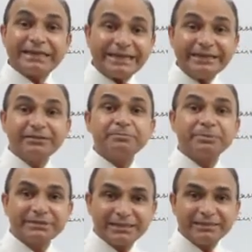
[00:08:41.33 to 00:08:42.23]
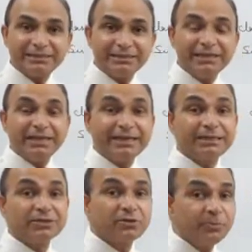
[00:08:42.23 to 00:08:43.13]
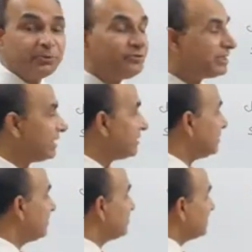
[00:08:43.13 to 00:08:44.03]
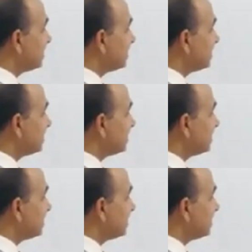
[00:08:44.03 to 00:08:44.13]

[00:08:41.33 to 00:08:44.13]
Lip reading: interpreted and communicated to the